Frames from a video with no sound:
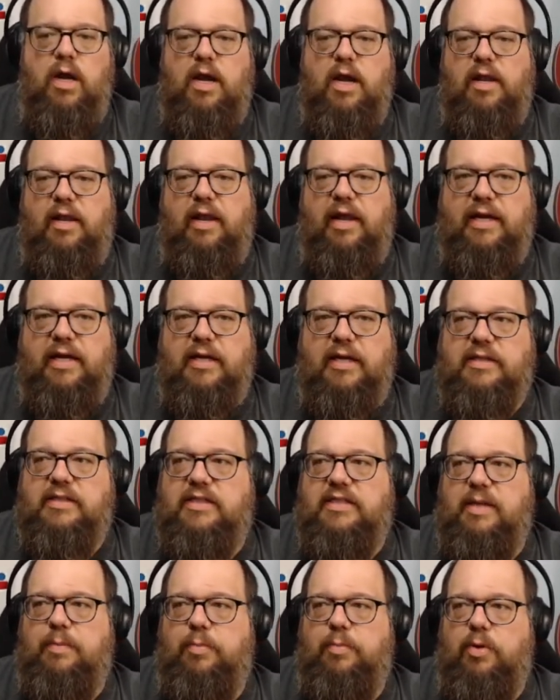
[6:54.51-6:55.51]
Like,
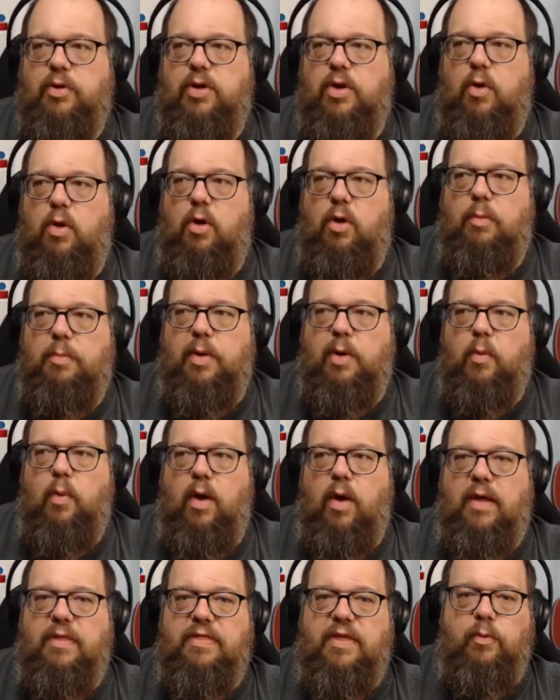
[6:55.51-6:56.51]
simple goal, but
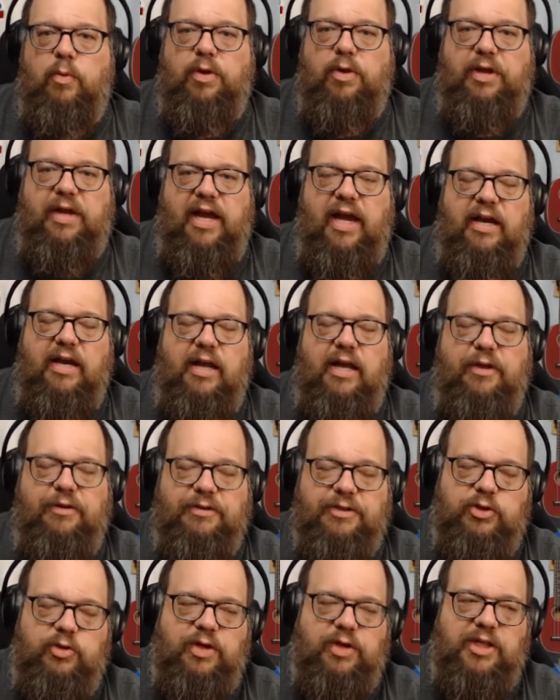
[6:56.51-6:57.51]
one that really kind of
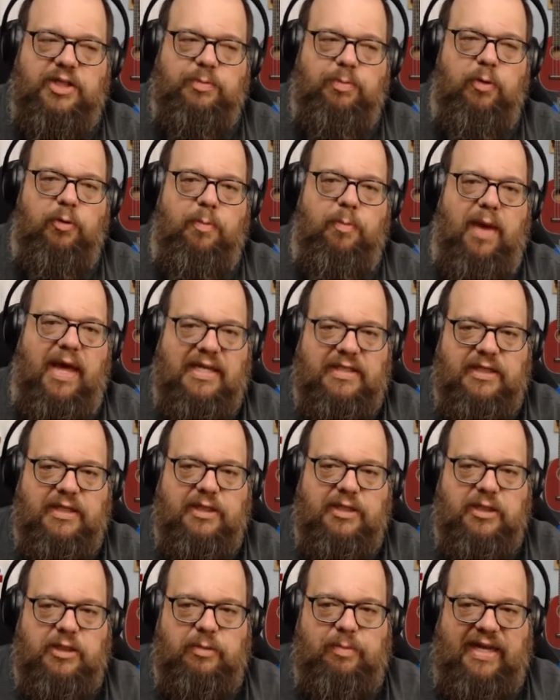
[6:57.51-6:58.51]
illustrates both pass
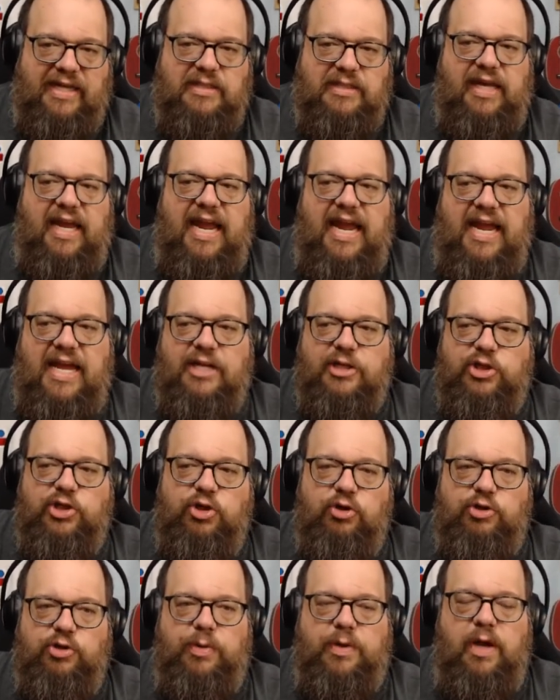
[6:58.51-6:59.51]
into space and
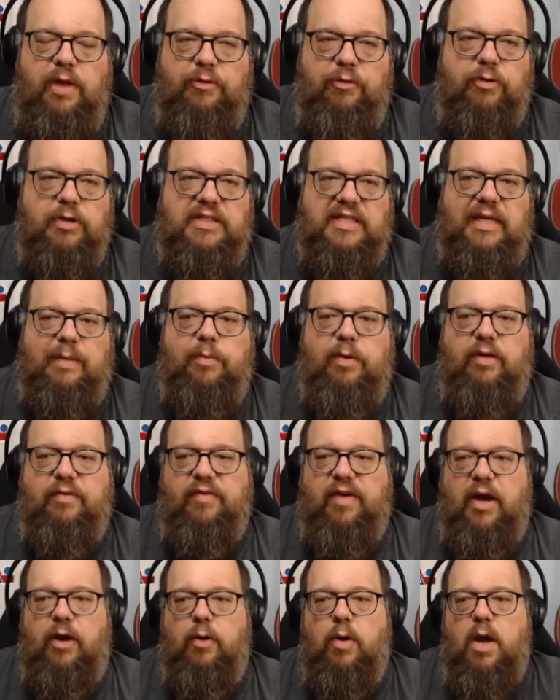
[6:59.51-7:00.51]
showed you another example of
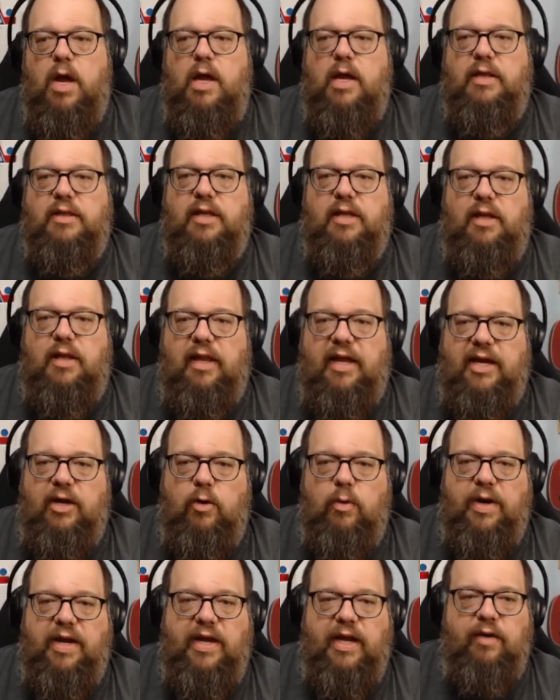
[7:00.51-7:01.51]
how the layering in